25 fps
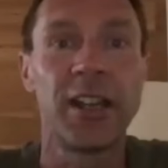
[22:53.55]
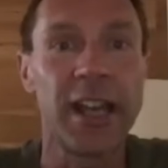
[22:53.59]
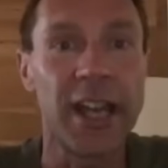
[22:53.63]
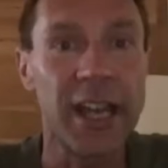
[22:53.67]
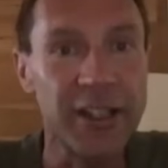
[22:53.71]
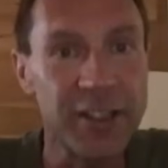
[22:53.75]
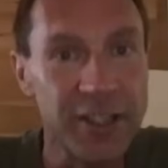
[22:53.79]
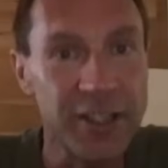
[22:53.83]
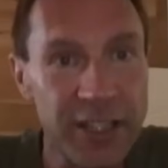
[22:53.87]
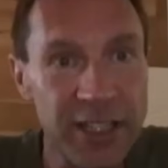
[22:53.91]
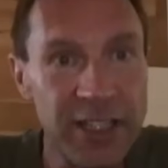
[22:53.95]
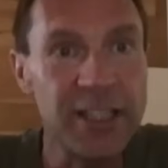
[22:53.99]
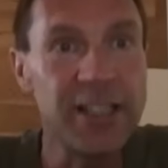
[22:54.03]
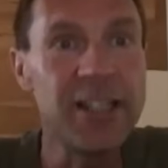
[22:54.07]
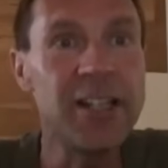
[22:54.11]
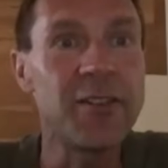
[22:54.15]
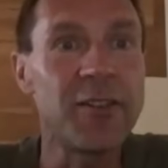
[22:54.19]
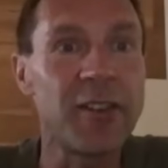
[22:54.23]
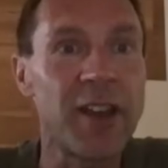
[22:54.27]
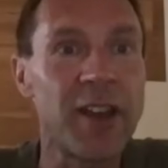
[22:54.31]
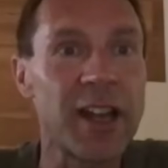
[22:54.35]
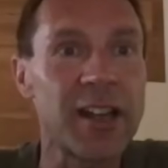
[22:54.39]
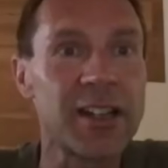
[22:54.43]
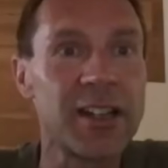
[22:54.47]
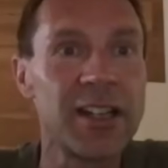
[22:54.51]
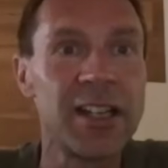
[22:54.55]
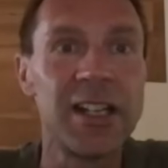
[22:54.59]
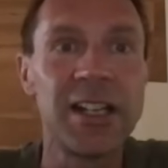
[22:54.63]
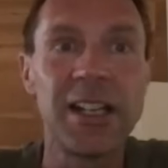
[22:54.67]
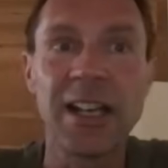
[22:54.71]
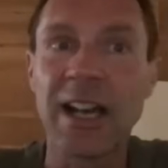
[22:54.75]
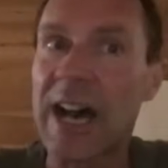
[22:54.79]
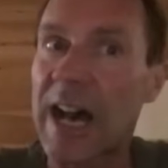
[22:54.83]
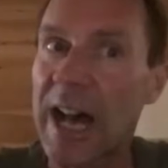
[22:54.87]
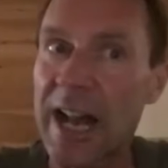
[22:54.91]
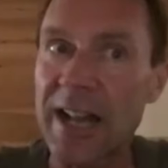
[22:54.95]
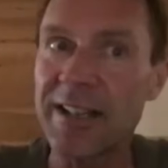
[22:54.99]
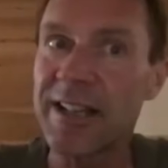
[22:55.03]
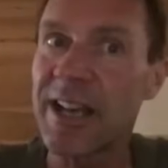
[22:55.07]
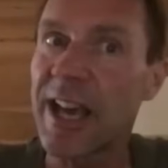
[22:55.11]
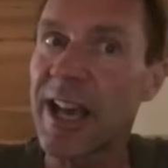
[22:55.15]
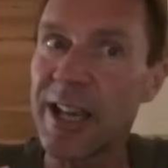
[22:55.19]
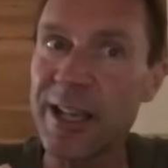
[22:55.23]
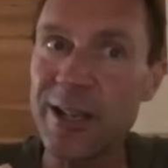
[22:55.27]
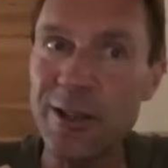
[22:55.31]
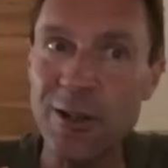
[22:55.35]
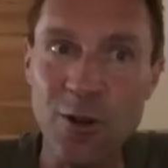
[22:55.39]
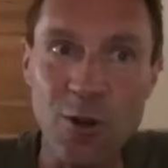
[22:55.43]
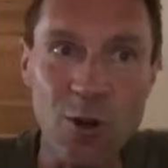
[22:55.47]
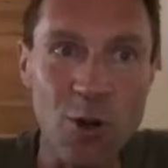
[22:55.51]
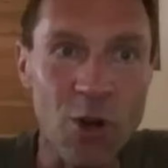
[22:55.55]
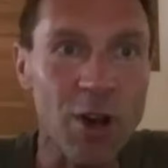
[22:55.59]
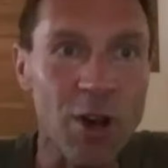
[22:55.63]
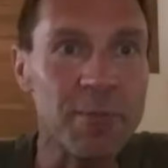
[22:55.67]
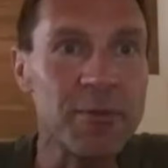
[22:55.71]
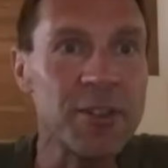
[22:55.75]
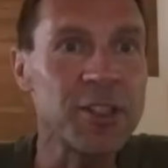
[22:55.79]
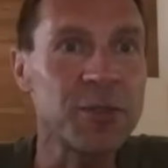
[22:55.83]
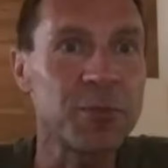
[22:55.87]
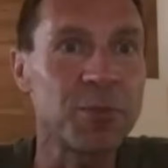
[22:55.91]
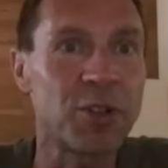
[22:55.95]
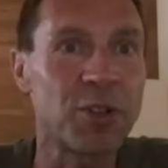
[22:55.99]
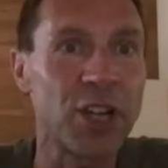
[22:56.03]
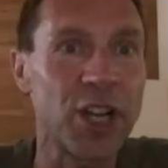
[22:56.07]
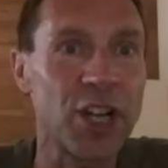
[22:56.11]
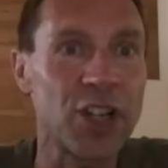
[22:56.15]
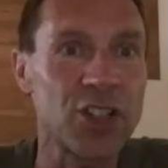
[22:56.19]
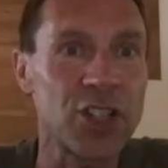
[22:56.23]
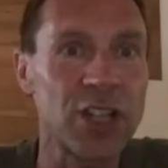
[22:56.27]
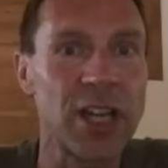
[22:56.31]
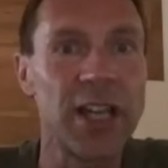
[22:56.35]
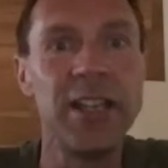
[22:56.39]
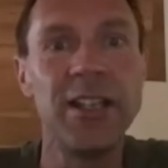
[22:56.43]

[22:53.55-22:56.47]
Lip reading: And he delivered under enormous pressure.